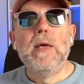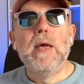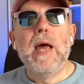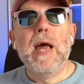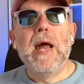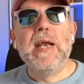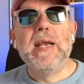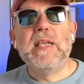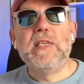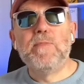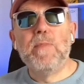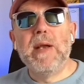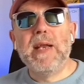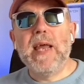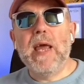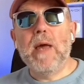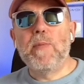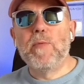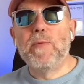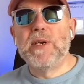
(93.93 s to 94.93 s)
And it's many
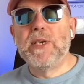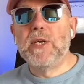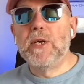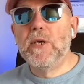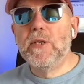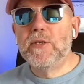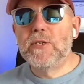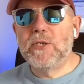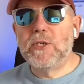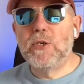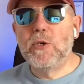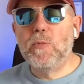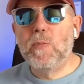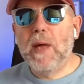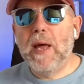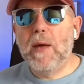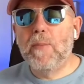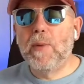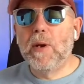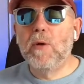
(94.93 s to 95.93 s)
happy returns to
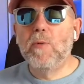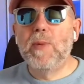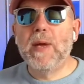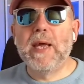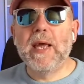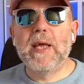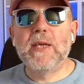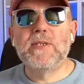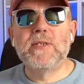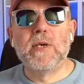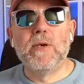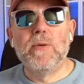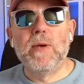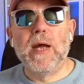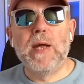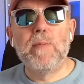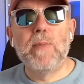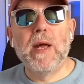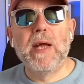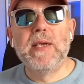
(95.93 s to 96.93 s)
Pablo Picasso, a
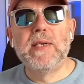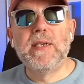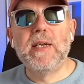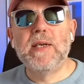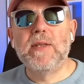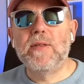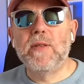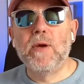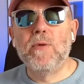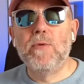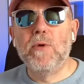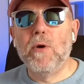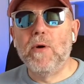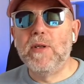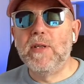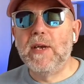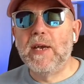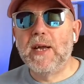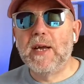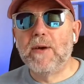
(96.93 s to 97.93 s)
painter, though not in
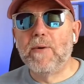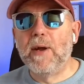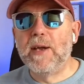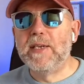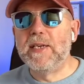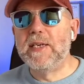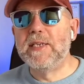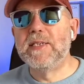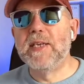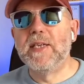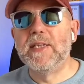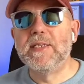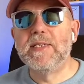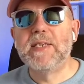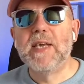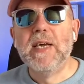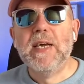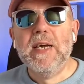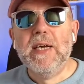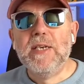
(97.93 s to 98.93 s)
the decorating sense,
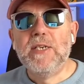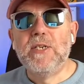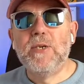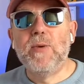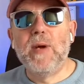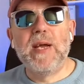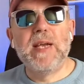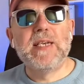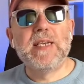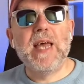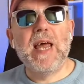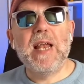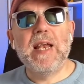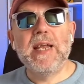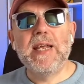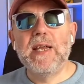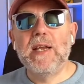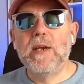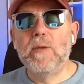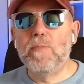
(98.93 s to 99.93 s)
to
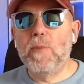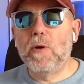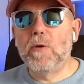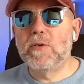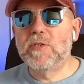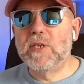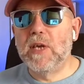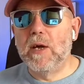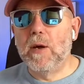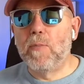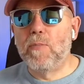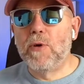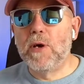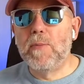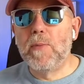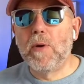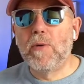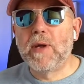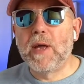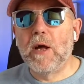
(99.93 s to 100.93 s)
Italian boxer
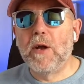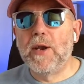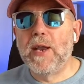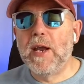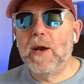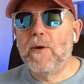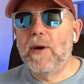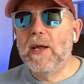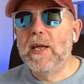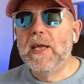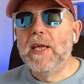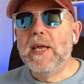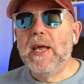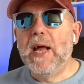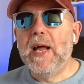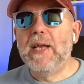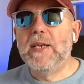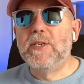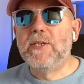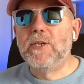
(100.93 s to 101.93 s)
Primo Carnera,
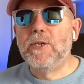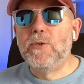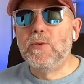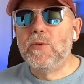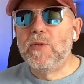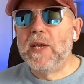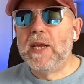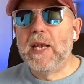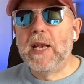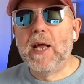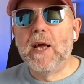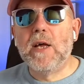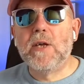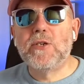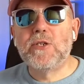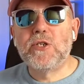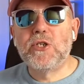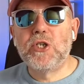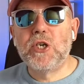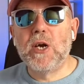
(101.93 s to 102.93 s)
and to the last
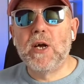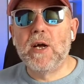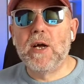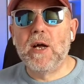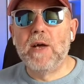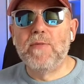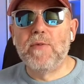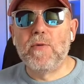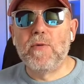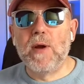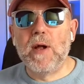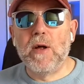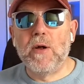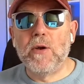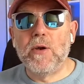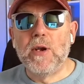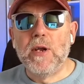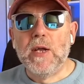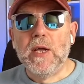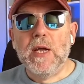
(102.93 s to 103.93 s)
Shah of
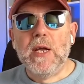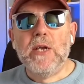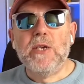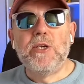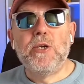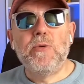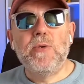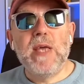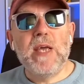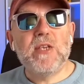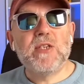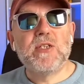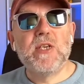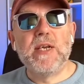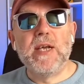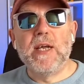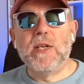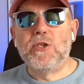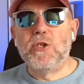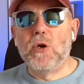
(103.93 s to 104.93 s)
Iran, to Yes
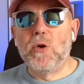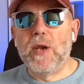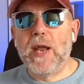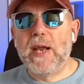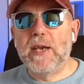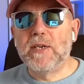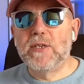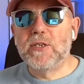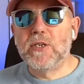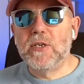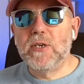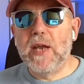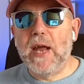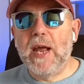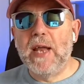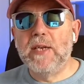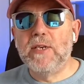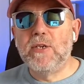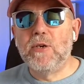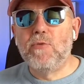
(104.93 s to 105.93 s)
singer John Anderson,
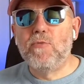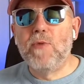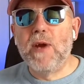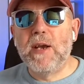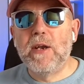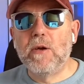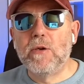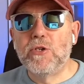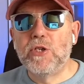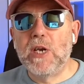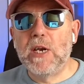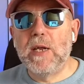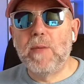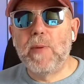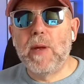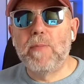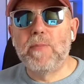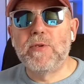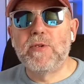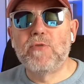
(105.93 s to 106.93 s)
and to Red Hot Chili
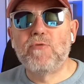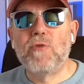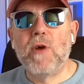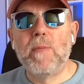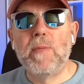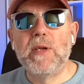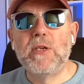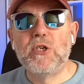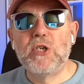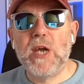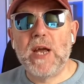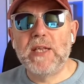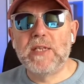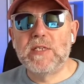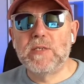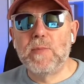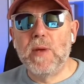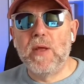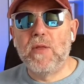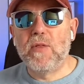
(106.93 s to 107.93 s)
Peppers drummer Chad
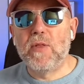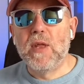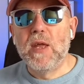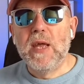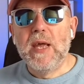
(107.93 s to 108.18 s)
Smith.